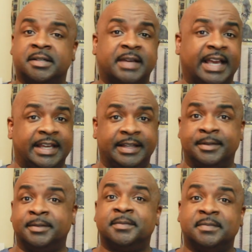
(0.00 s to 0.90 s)
hey,
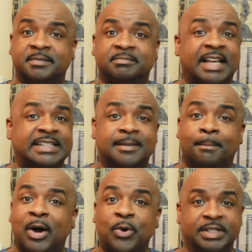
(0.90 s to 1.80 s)
that's the
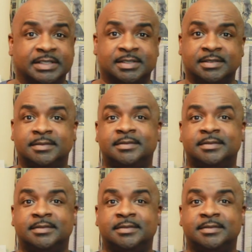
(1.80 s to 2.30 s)
bonus.